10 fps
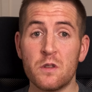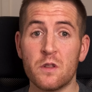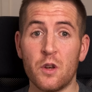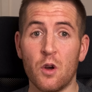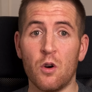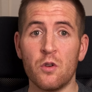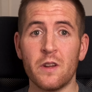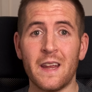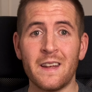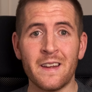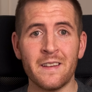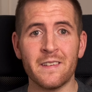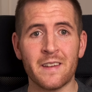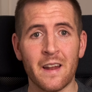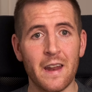the Nord, it didn't
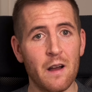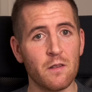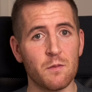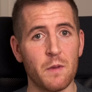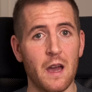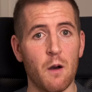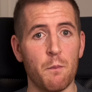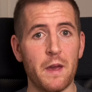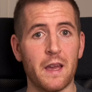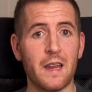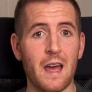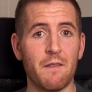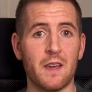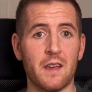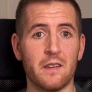stand out to me how big and
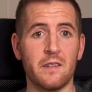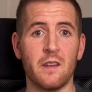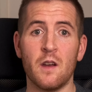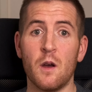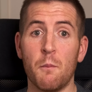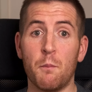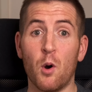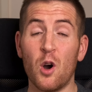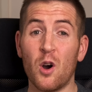heavy it is, but at